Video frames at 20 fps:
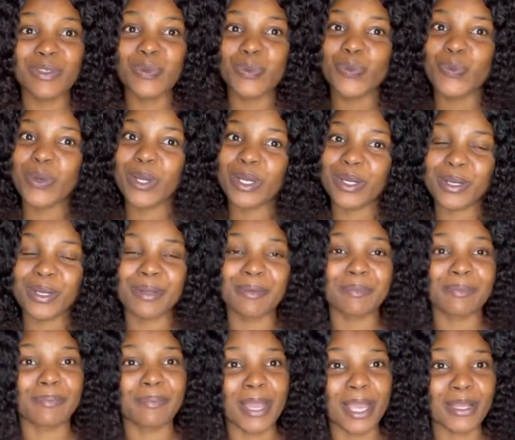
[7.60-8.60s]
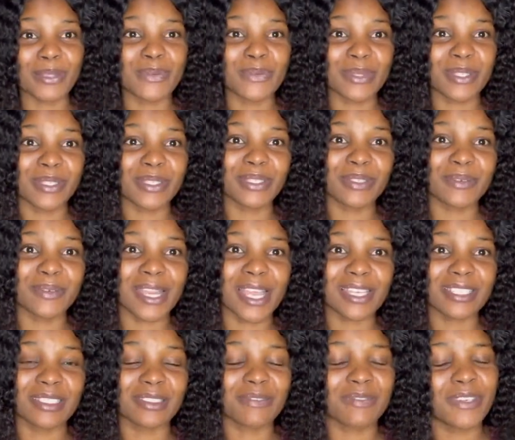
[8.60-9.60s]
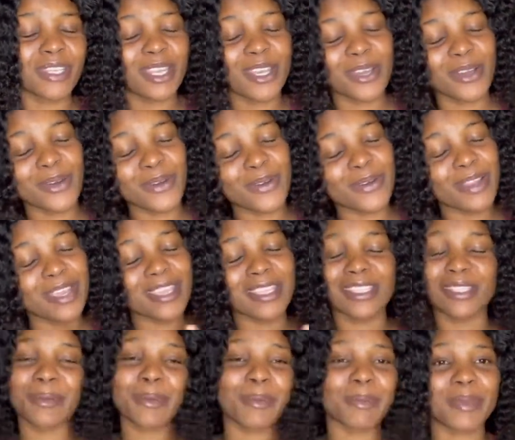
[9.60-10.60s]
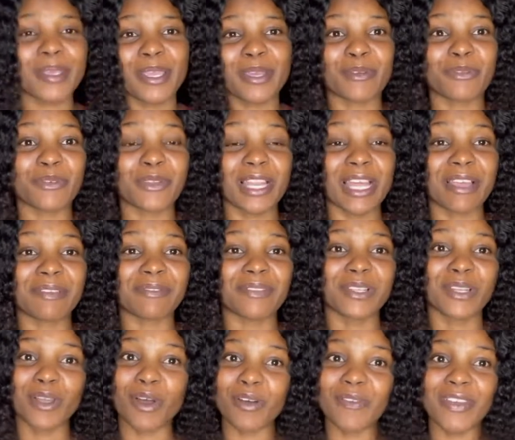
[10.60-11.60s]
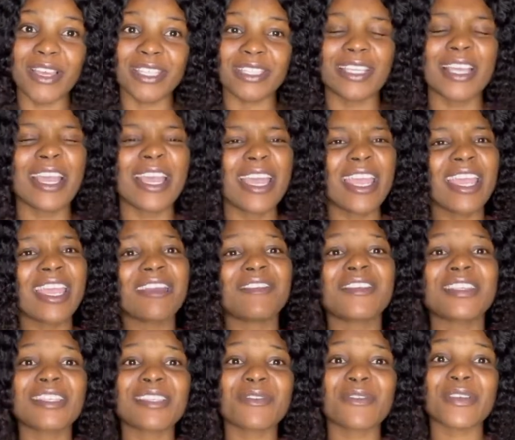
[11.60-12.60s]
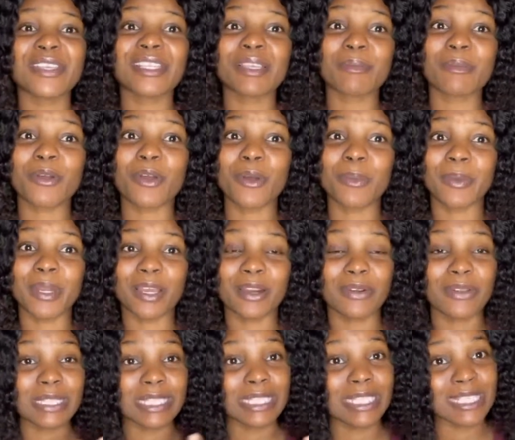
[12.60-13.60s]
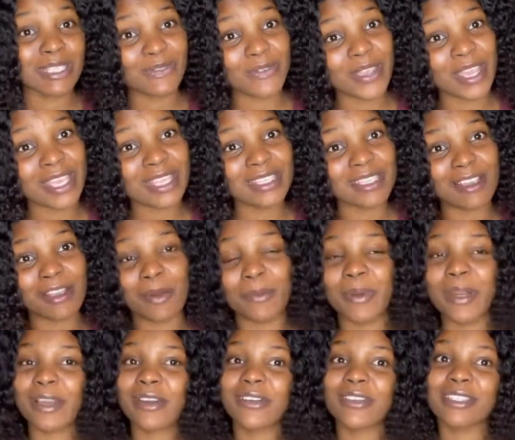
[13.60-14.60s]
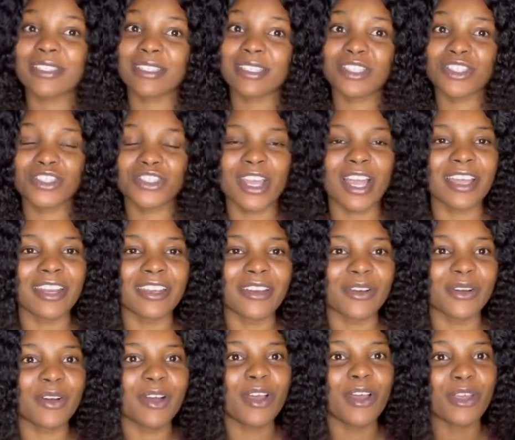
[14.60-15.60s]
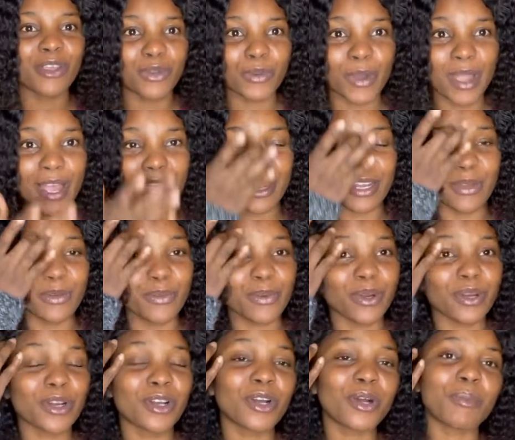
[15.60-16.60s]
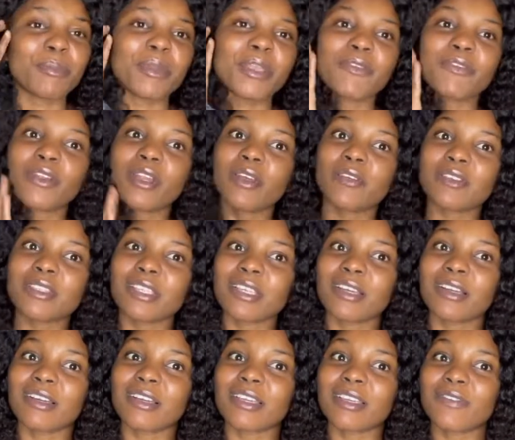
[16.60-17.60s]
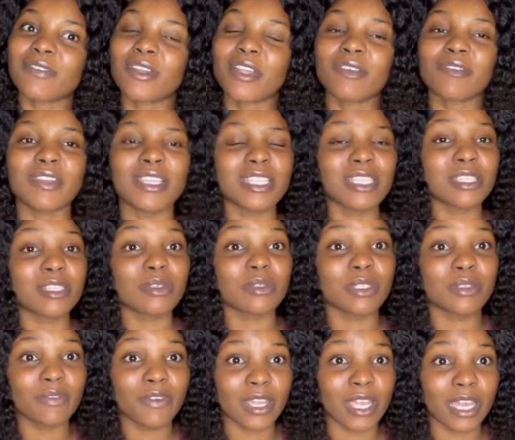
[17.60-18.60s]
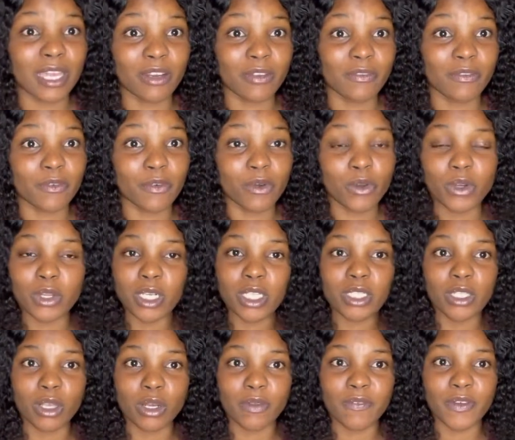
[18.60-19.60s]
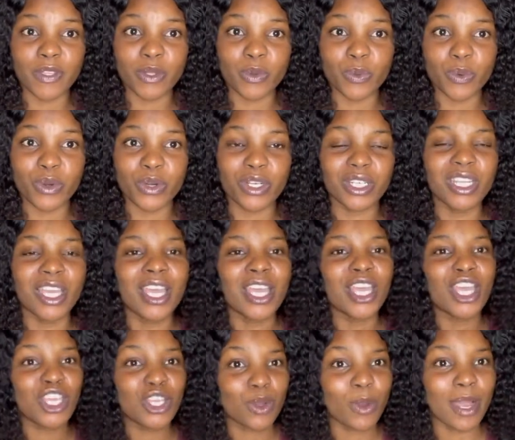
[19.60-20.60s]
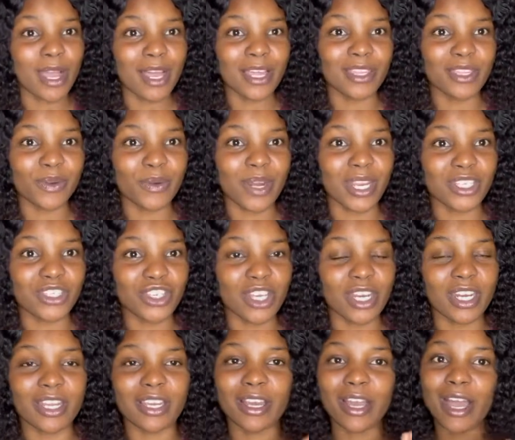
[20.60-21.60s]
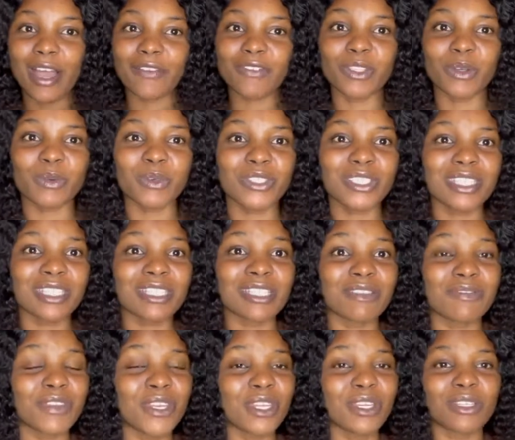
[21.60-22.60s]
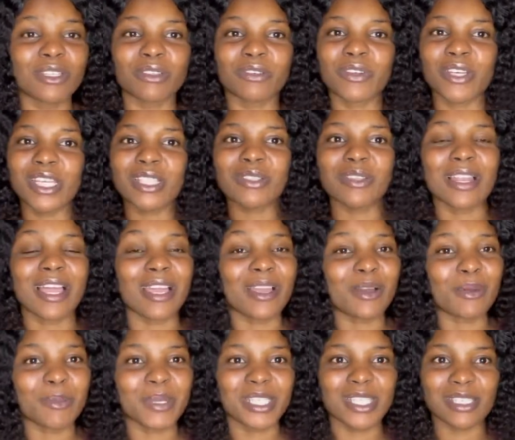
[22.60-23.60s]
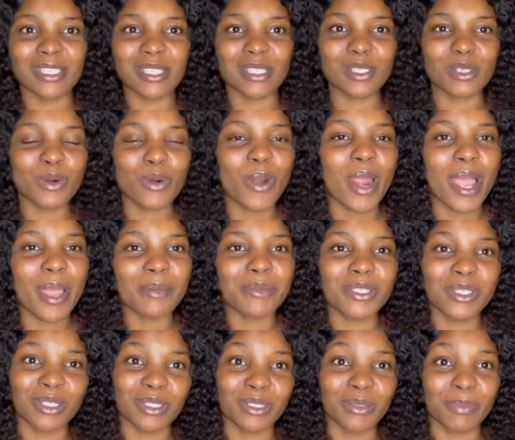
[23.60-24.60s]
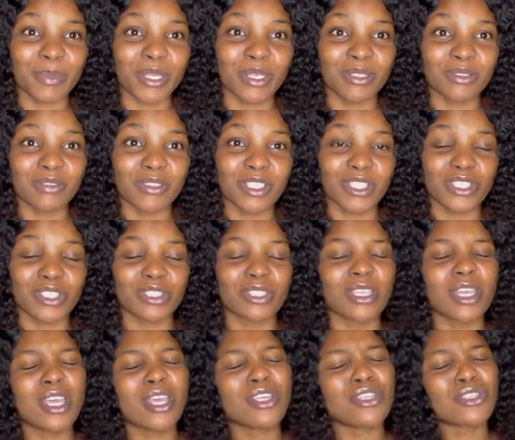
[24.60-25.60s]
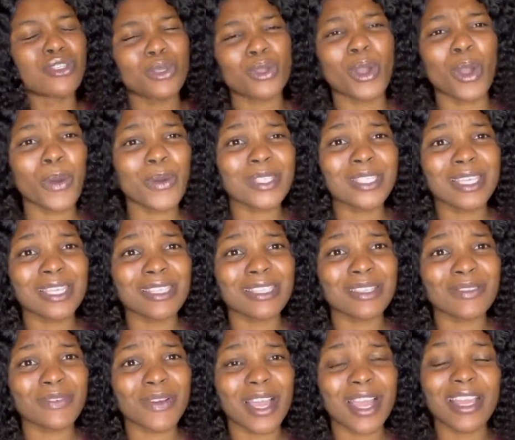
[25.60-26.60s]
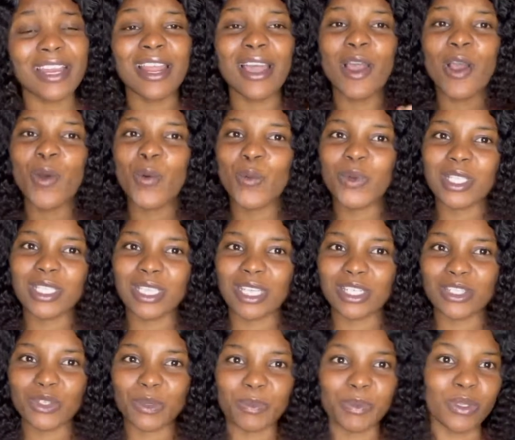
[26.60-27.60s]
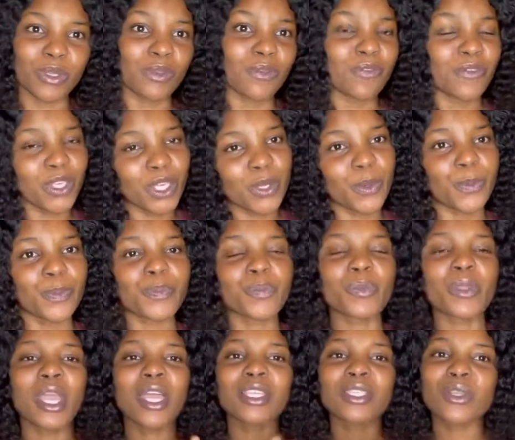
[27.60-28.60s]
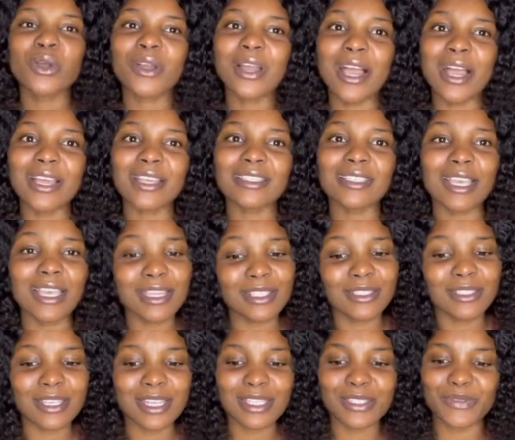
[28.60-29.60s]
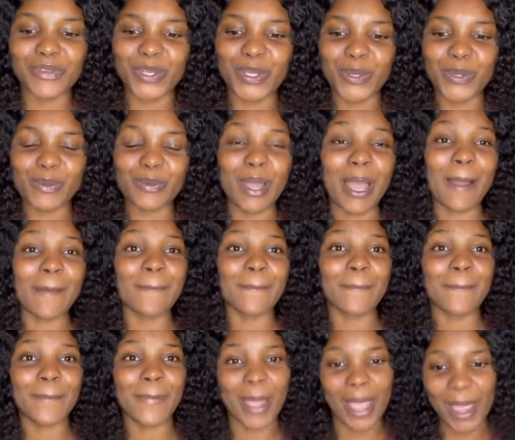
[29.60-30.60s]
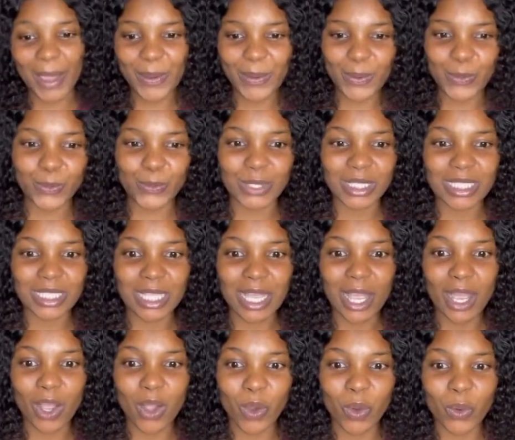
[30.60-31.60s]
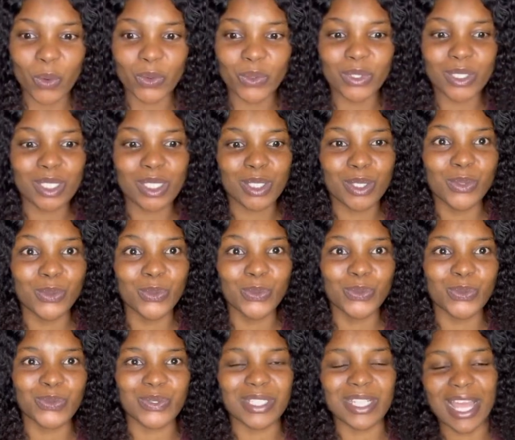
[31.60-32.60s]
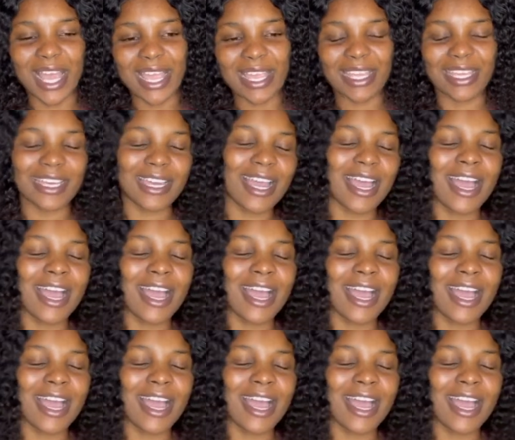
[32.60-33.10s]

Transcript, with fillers: welcome back to another reaction video it's a baby girl for life love it if this is the first time i'm coming across this face i coming across this channel you are highly welcome if you love song if you love listening to different kind of vocalists all over the world you are at the right channel after watching this video don't forget to like comment and subscribe turn on the bell notification so you always get notified once i drop a new video so guys in today's video i'm back with old schools like